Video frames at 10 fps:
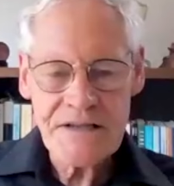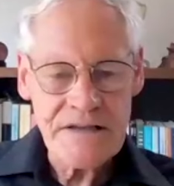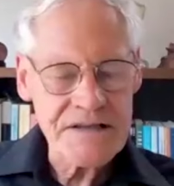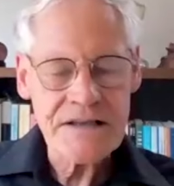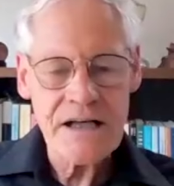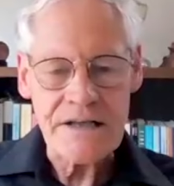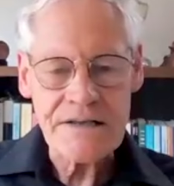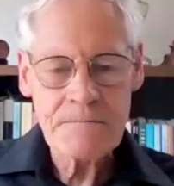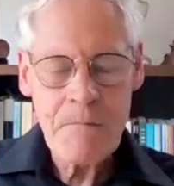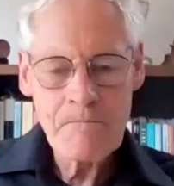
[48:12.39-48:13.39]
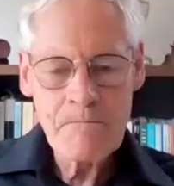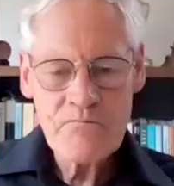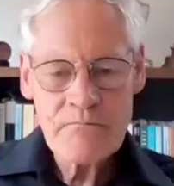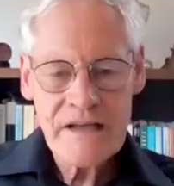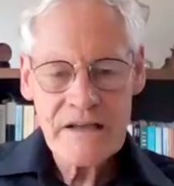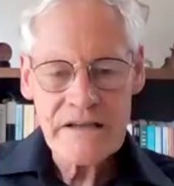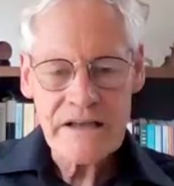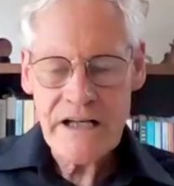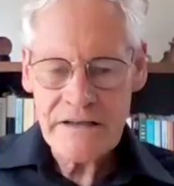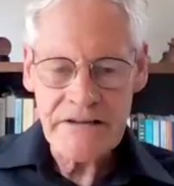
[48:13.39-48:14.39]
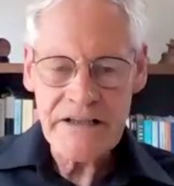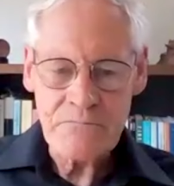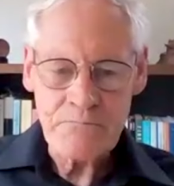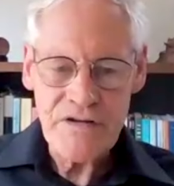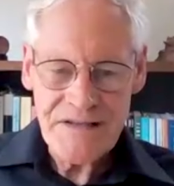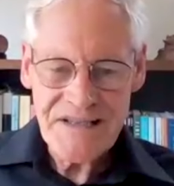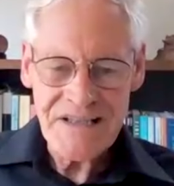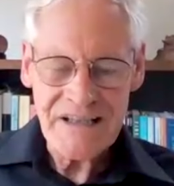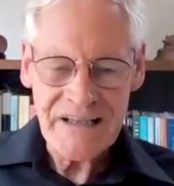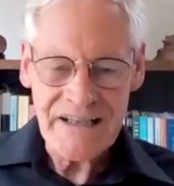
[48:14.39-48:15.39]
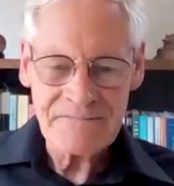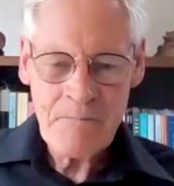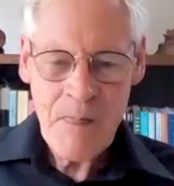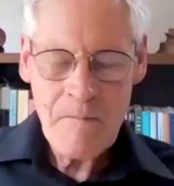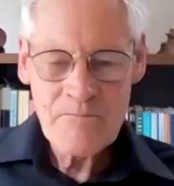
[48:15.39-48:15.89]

see the stars. You can't even hear birds singing out.